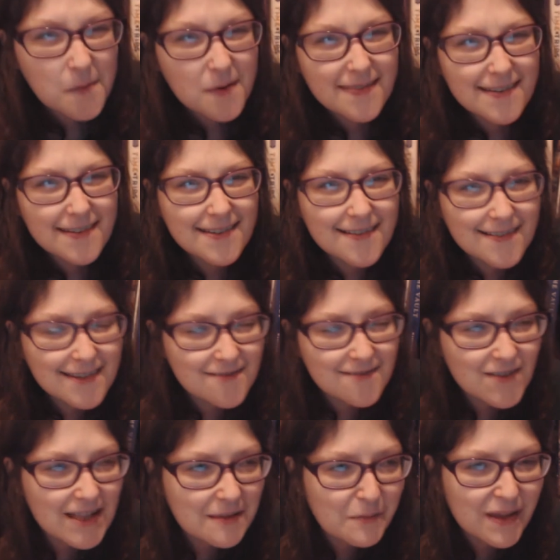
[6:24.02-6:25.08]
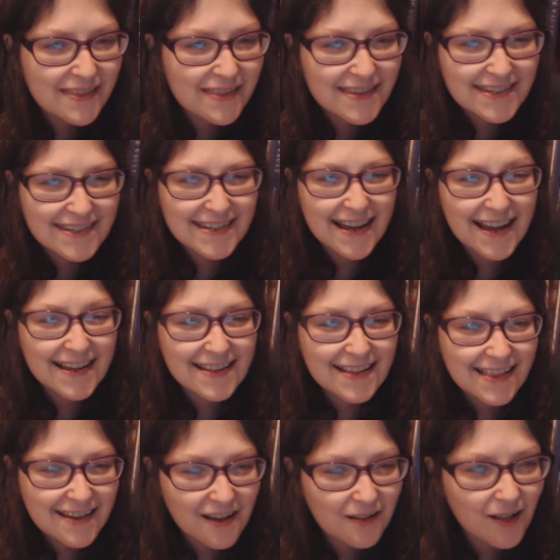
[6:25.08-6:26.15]
would the doctor really make these
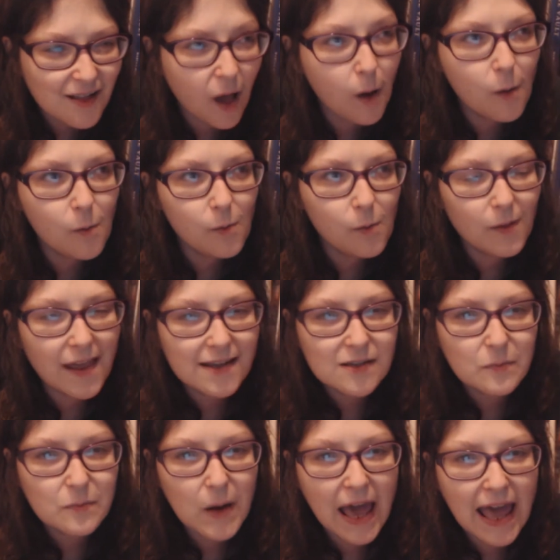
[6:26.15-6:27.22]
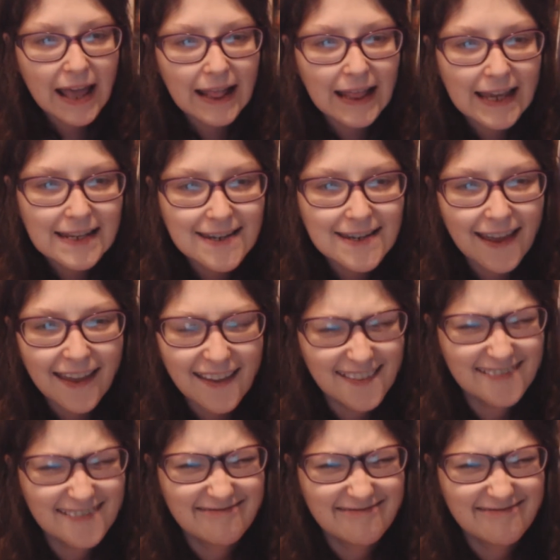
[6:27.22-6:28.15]
tiny little, let's spray glitter?